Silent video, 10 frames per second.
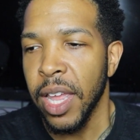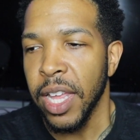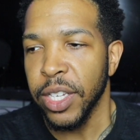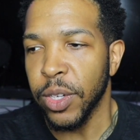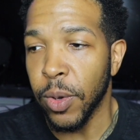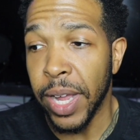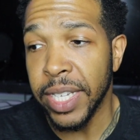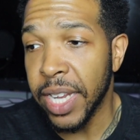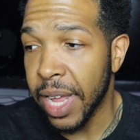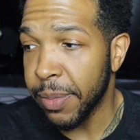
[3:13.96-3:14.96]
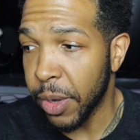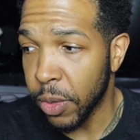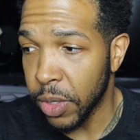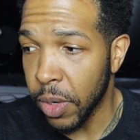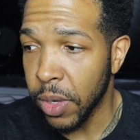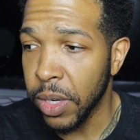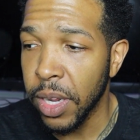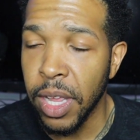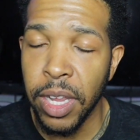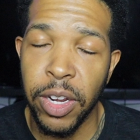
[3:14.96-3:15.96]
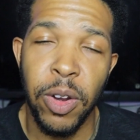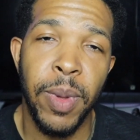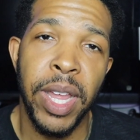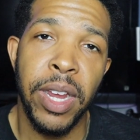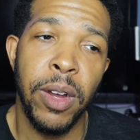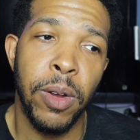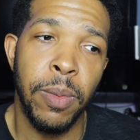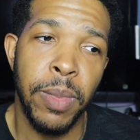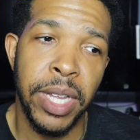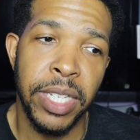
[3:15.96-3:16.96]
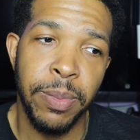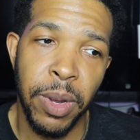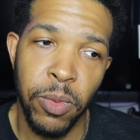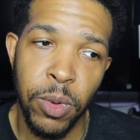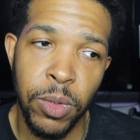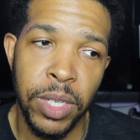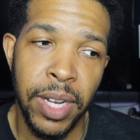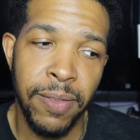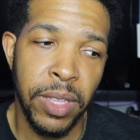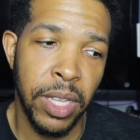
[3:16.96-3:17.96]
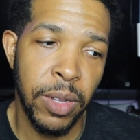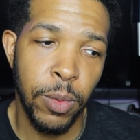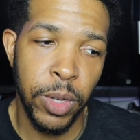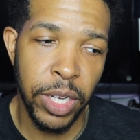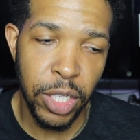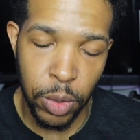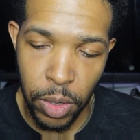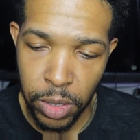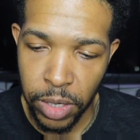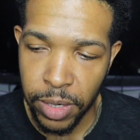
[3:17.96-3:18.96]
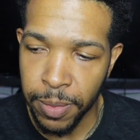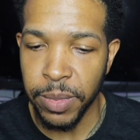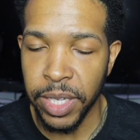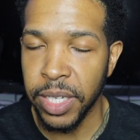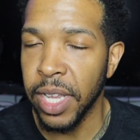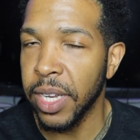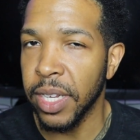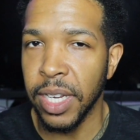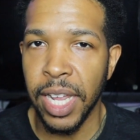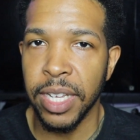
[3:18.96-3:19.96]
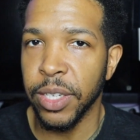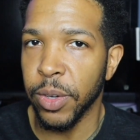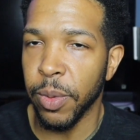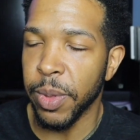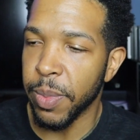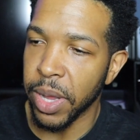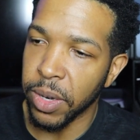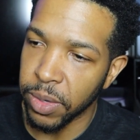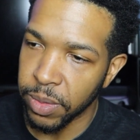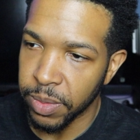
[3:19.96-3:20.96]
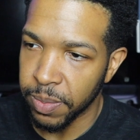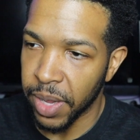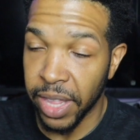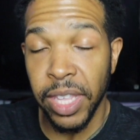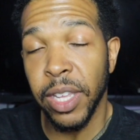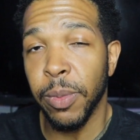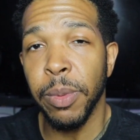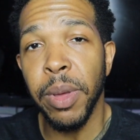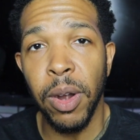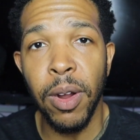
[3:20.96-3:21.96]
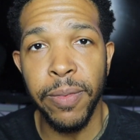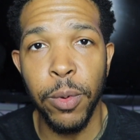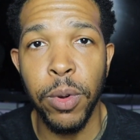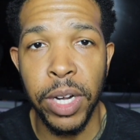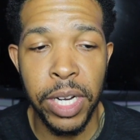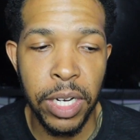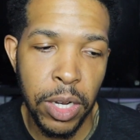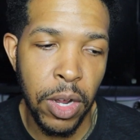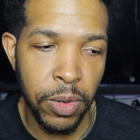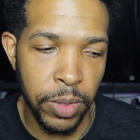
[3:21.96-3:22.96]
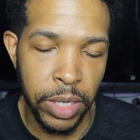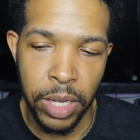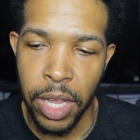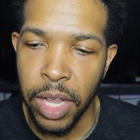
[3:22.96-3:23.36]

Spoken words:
So as time goes on, you know, my hair, my roots and everything will get stronger. This set of locks, you know, be better. I think it'll be better off for it in the long run.